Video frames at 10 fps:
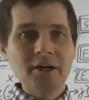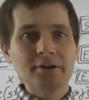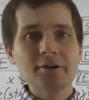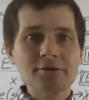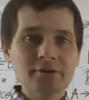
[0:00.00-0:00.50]

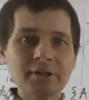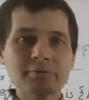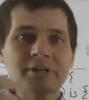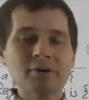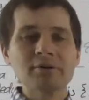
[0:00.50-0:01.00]
Usually
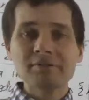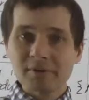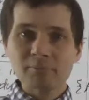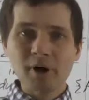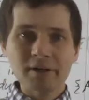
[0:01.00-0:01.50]
we don't
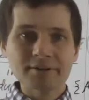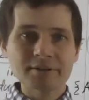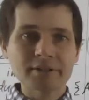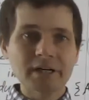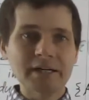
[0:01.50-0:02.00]
even
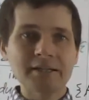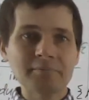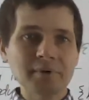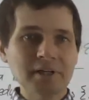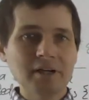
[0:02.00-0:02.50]

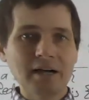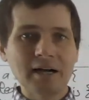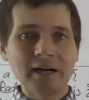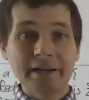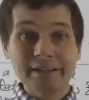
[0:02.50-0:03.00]
bother
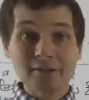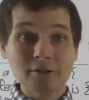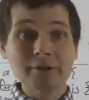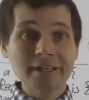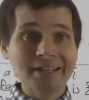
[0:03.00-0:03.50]

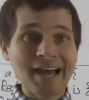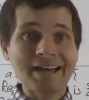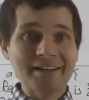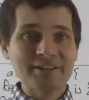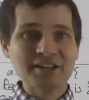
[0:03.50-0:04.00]
including
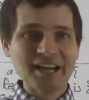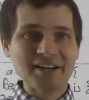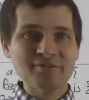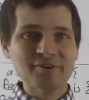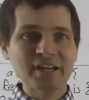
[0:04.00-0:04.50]
that in the
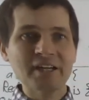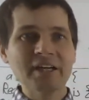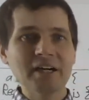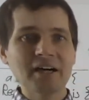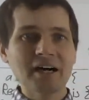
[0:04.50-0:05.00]
NFA
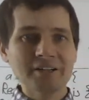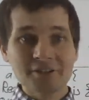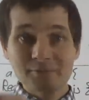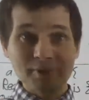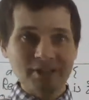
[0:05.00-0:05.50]

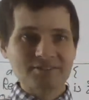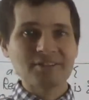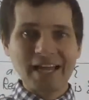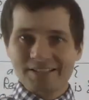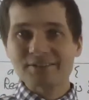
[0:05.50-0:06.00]
just because
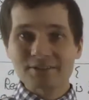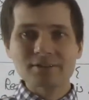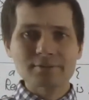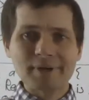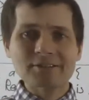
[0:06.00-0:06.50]
the S is
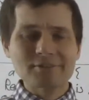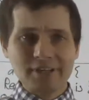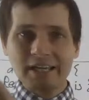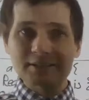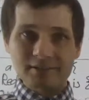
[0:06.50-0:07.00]
the special
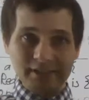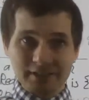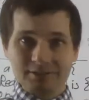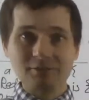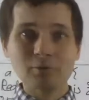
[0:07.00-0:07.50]
case, like
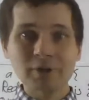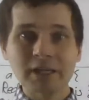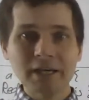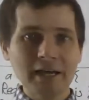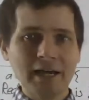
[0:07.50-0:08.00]
it's
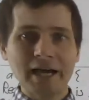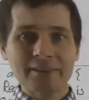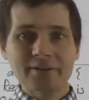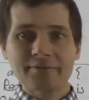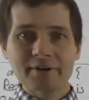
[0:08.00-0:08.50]
only
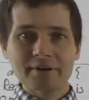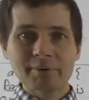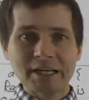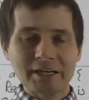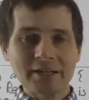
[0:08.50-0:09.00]
at the very
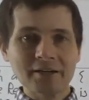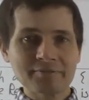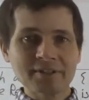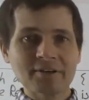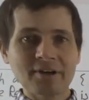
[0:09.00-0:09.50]
beginning
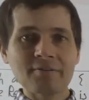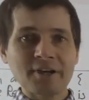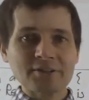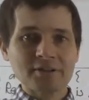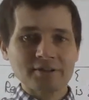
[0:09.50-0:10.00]
of the
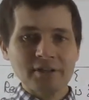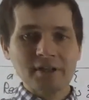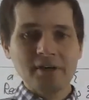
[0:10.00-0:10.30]
derivation.